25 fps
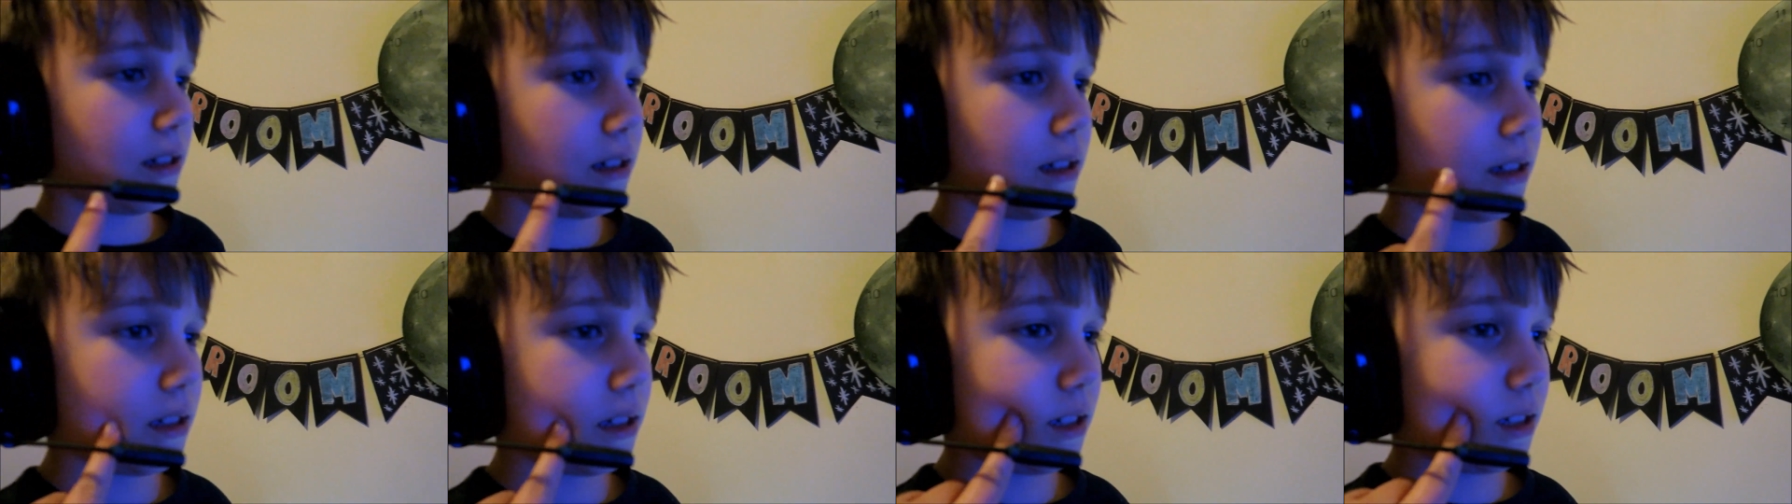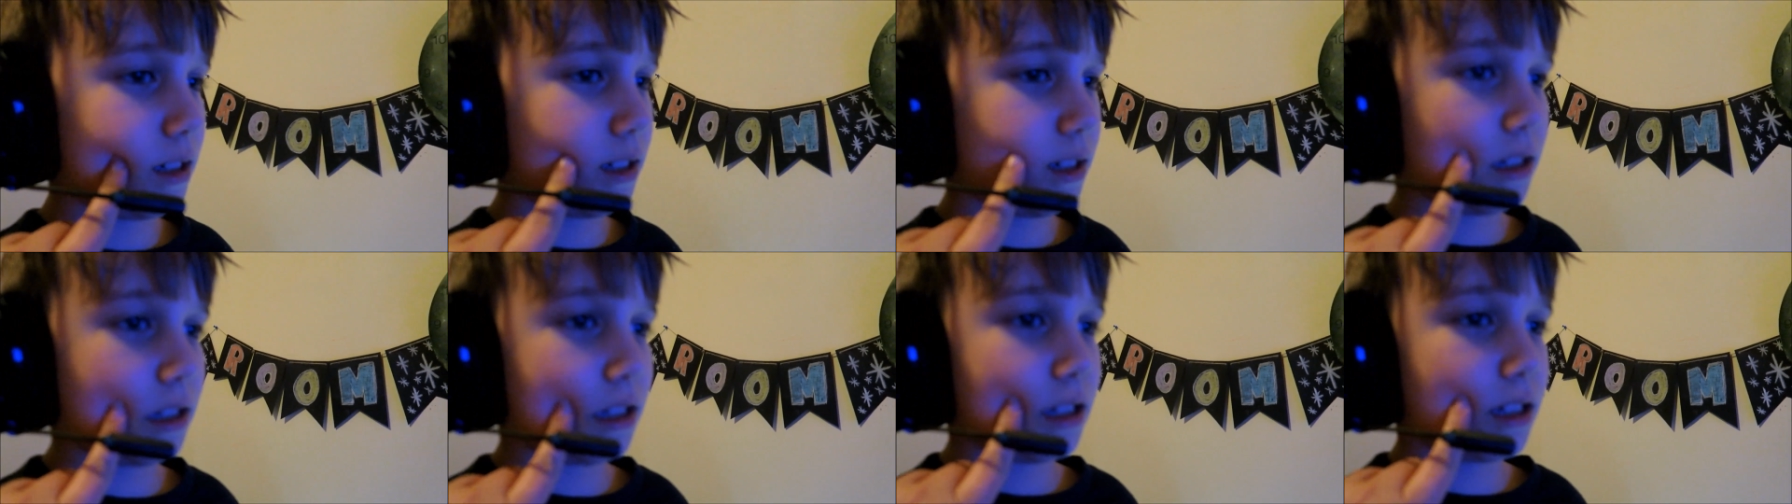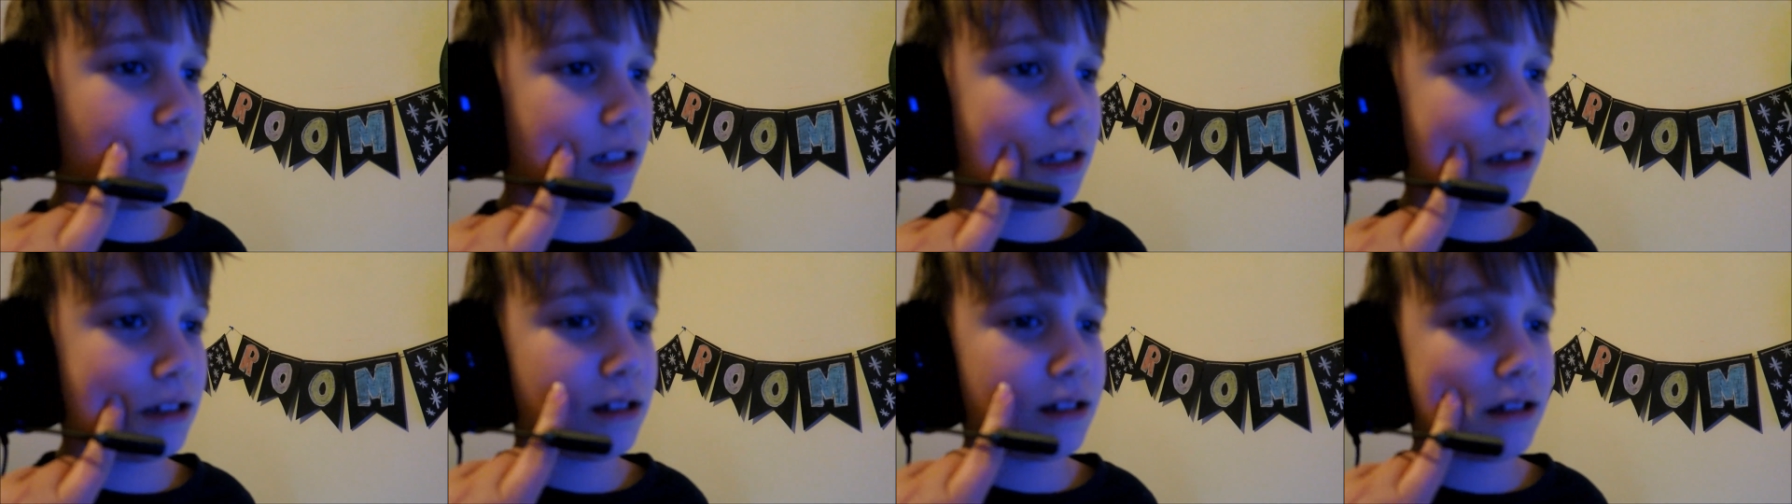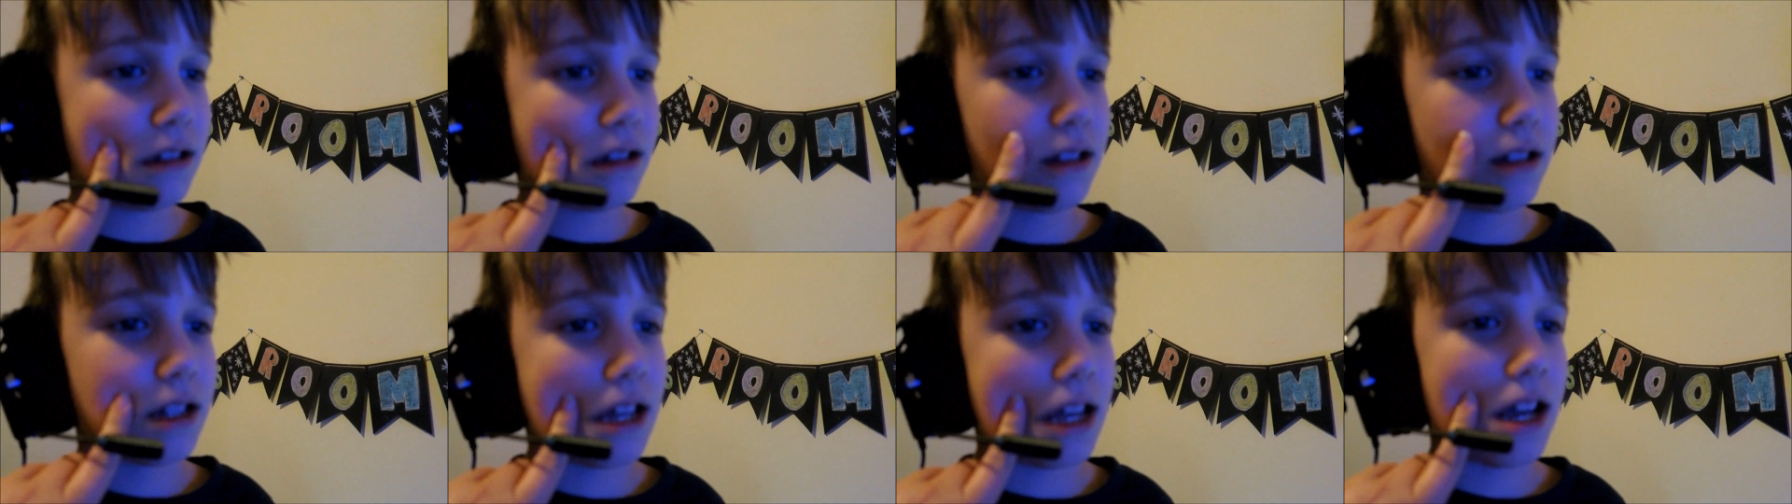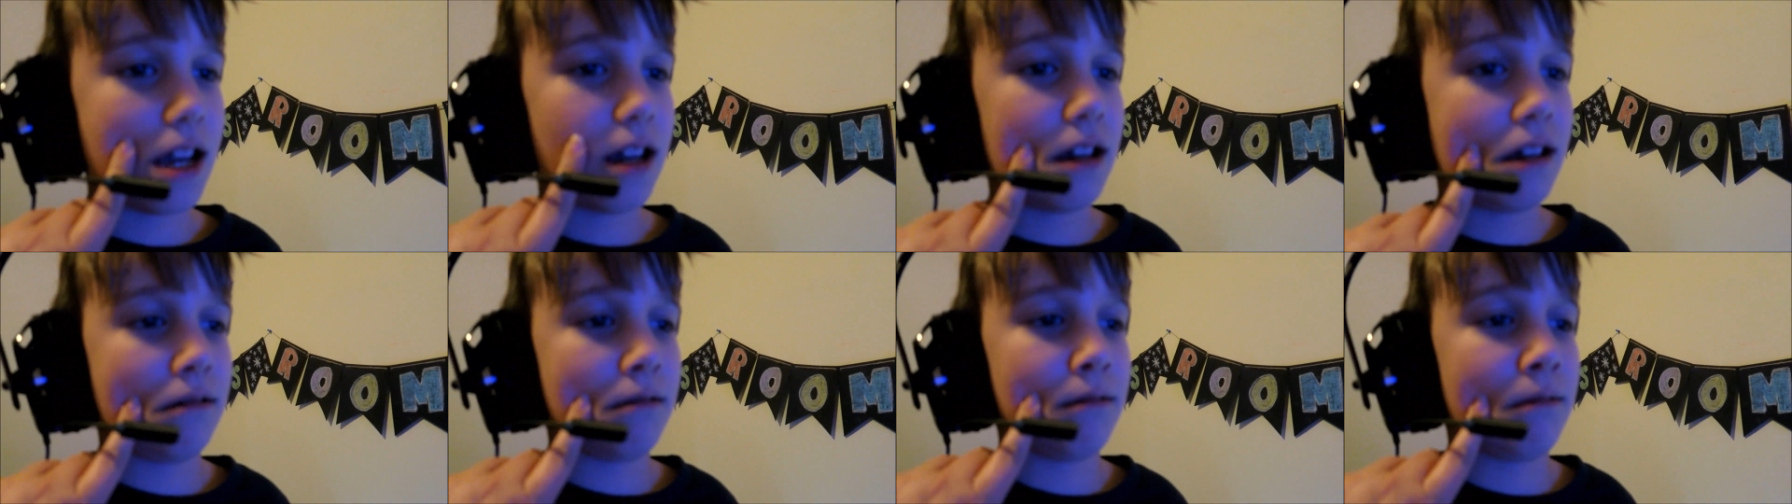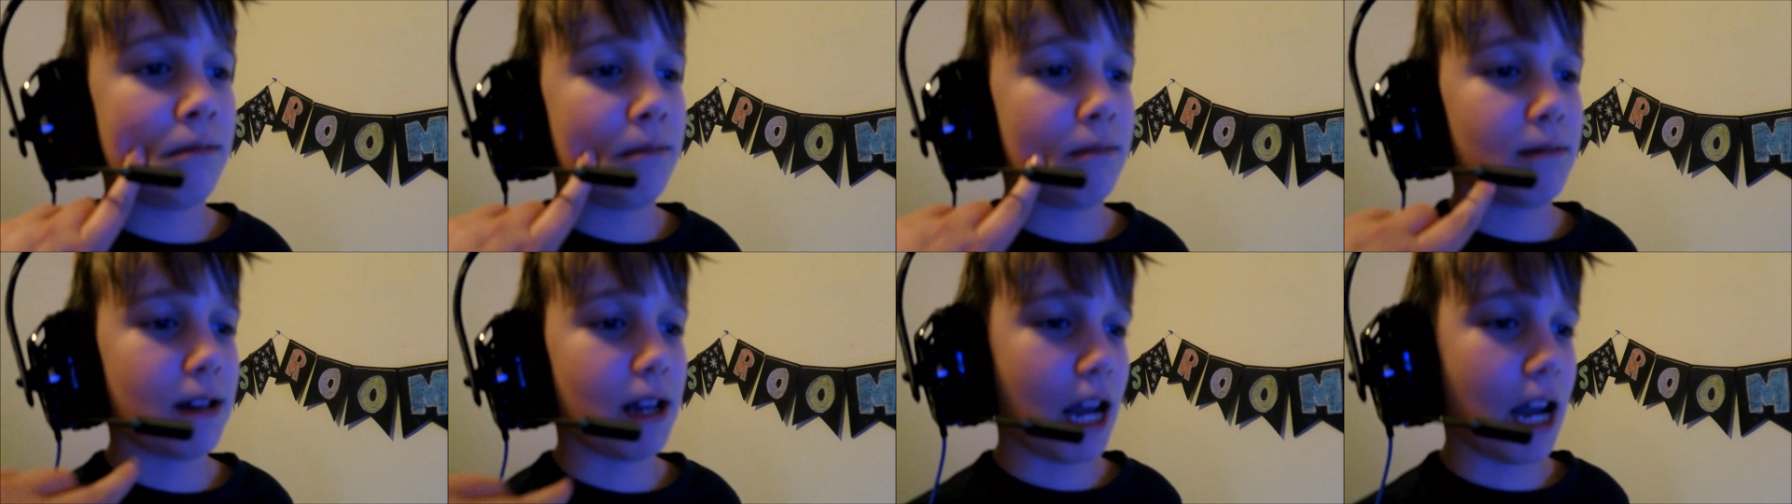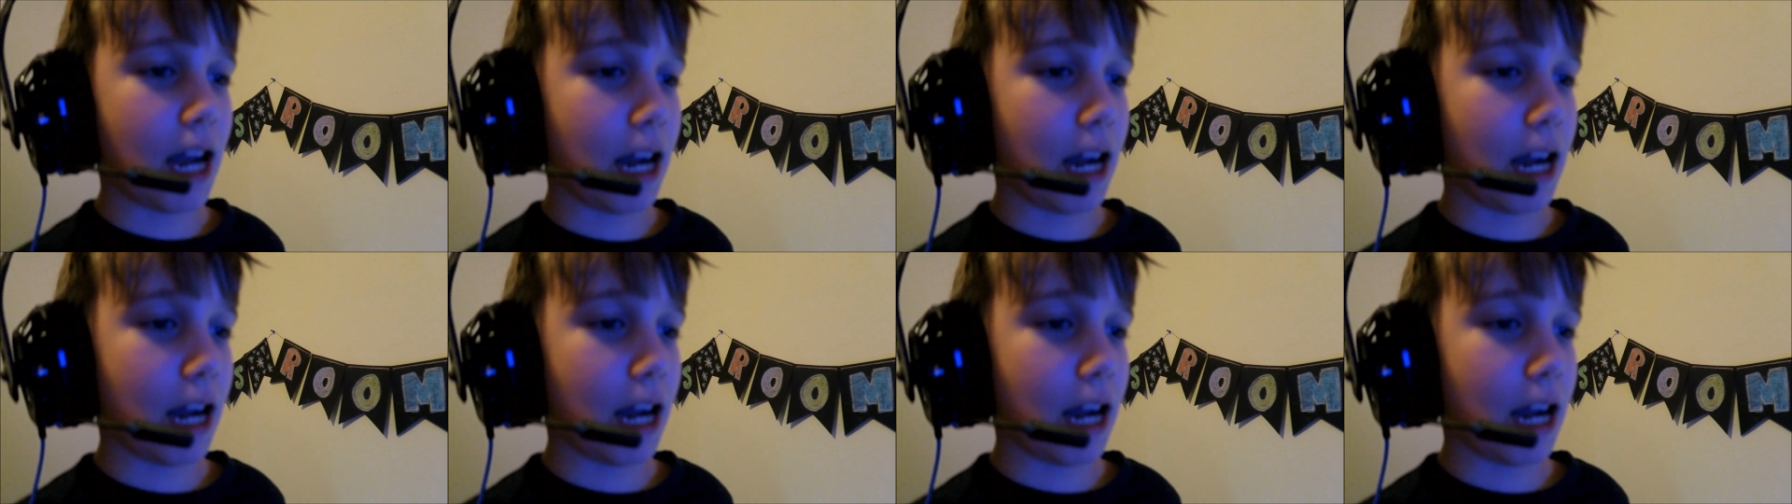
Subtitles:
dishes or work or something.